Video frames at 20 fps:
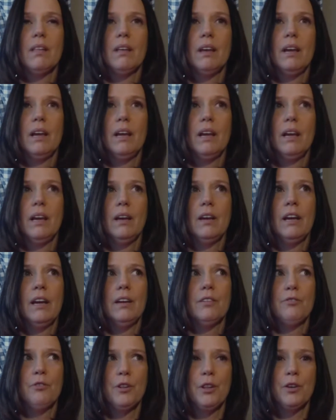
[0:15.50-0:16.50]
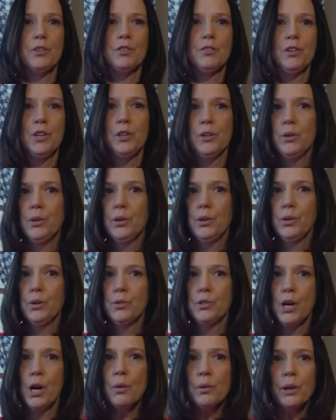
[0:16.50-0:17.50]
it, for those of you
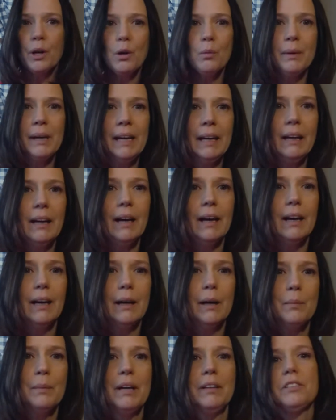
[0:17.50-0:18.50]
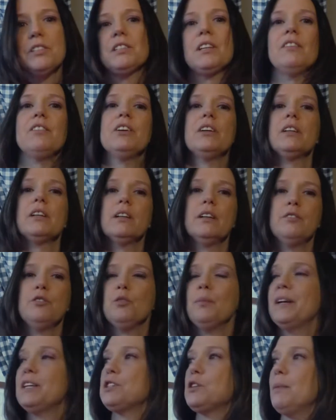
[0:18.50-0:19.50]
who don't know me, um, I'll just give you a little
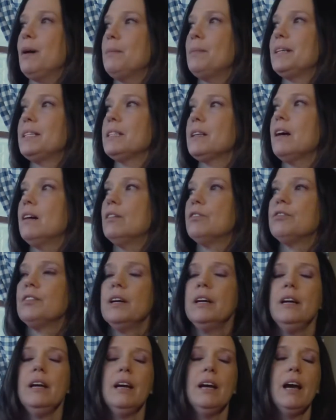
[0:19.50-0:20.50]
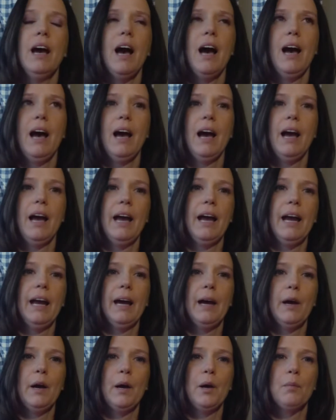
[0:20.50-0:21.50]
information about myself. I
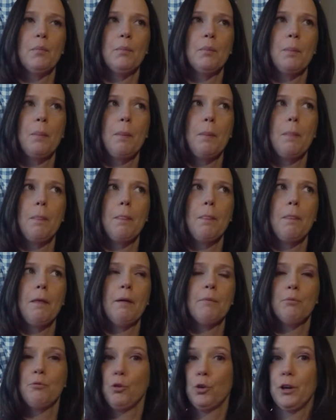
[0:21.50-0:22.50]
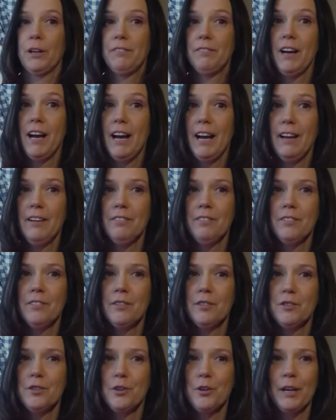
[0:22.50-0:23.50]
um, am 45,
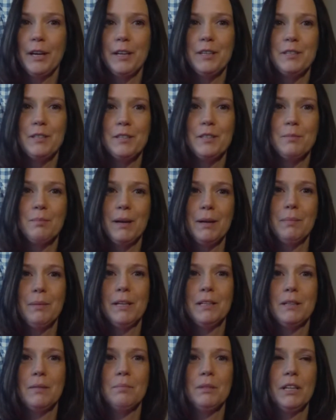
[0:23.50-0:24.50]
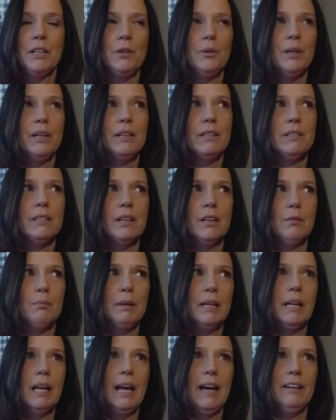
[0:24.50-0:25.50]
so I guess this might be something you would consider
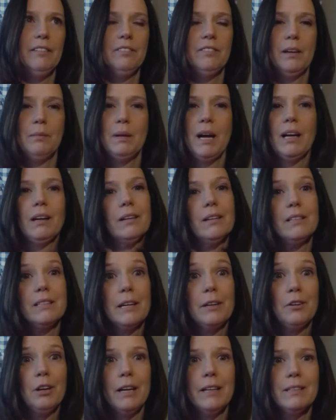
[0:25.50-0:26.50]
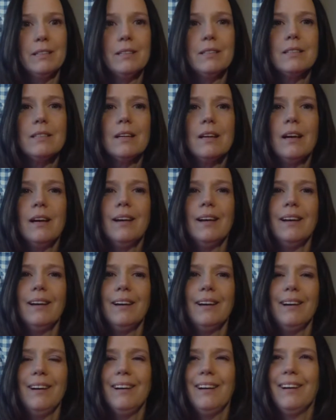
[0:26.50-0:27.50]
midlife. I'm not going to say crisis.
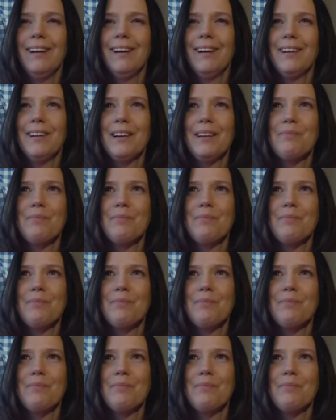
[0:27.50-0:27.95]
Uh,